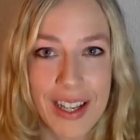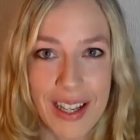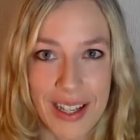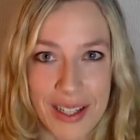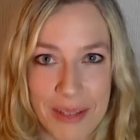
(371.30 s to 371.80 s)

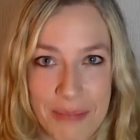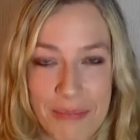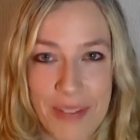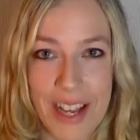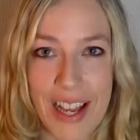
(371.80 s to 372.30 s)

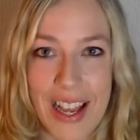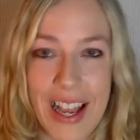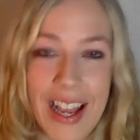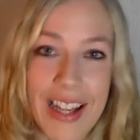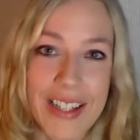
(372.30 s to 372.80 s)
Um,
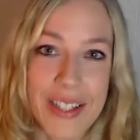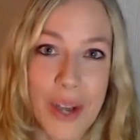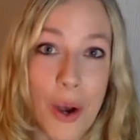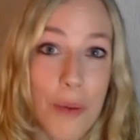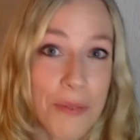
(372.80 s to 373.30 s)
and
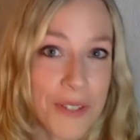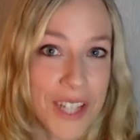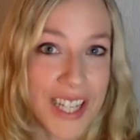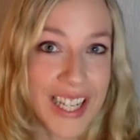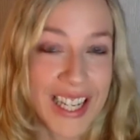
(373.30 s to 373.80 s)

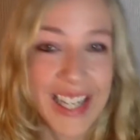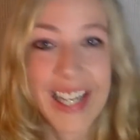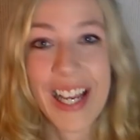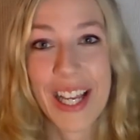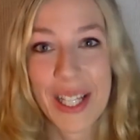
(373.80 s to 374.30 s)
hopefully
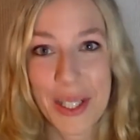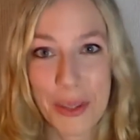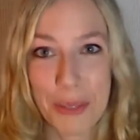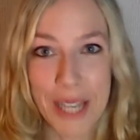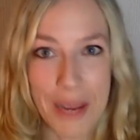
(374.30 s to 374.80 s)

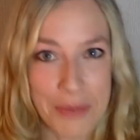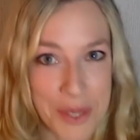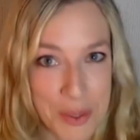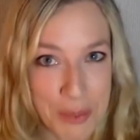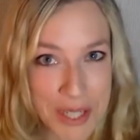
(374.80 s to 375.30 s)
you become
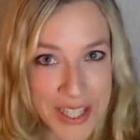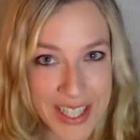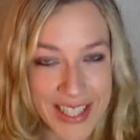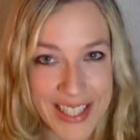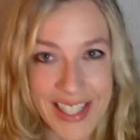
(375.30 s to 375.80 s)

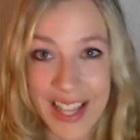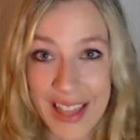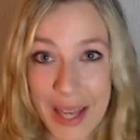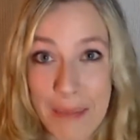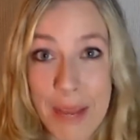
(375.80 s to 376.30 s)
suspicious
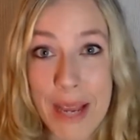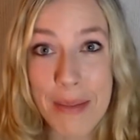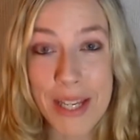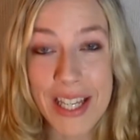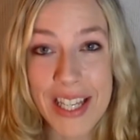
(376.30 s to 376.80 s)
that
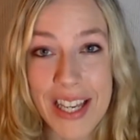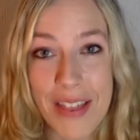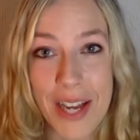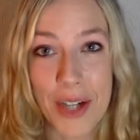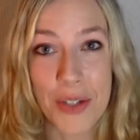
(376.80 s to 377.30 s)
maybe
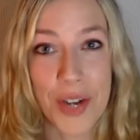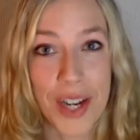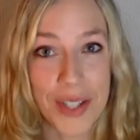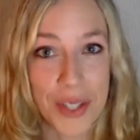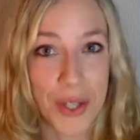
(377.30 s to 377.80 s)
they're
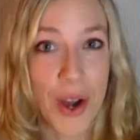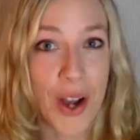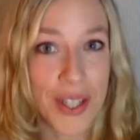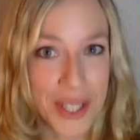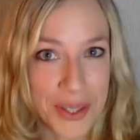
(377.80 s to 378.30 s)
trying to
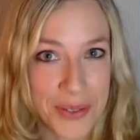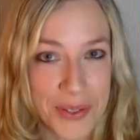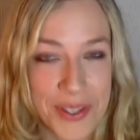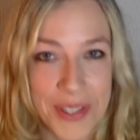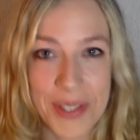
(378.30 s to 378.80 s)
con you.
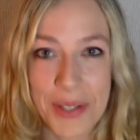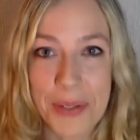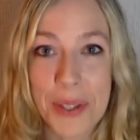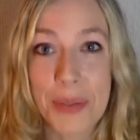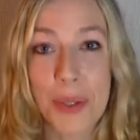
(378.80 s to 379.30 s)
You know,
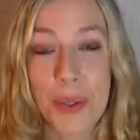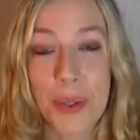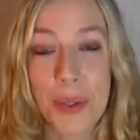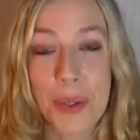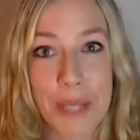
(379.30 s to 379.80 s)
you don't
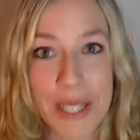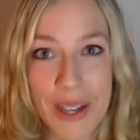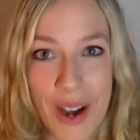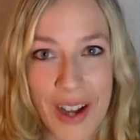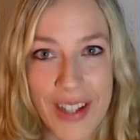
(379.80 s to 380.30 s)
want to be
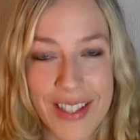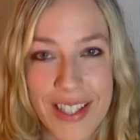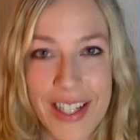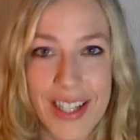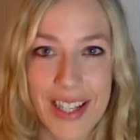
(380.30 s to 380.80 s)
conned.
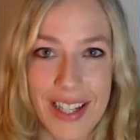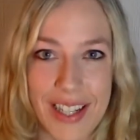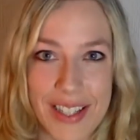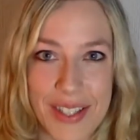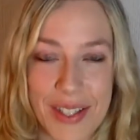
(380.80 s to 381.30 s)

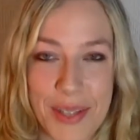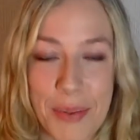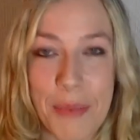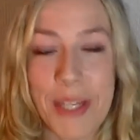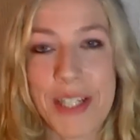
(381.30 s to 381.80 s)
Uh, so this
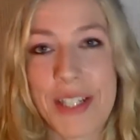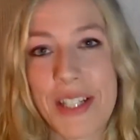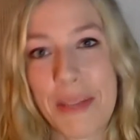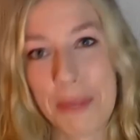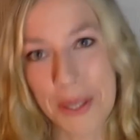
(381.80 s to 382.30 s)
would be a
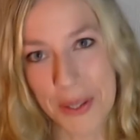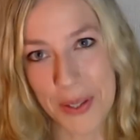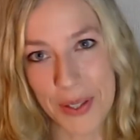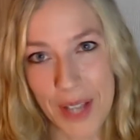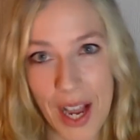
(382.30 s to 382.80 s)

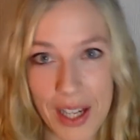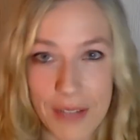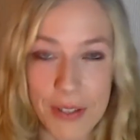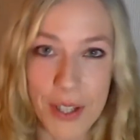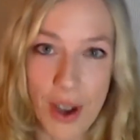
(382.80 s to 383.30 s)
typical kind
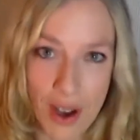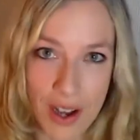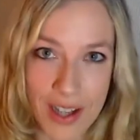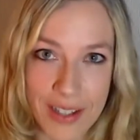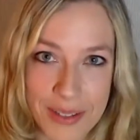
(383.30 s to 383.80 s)
of a
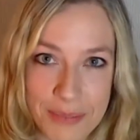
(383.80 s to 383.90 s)
con.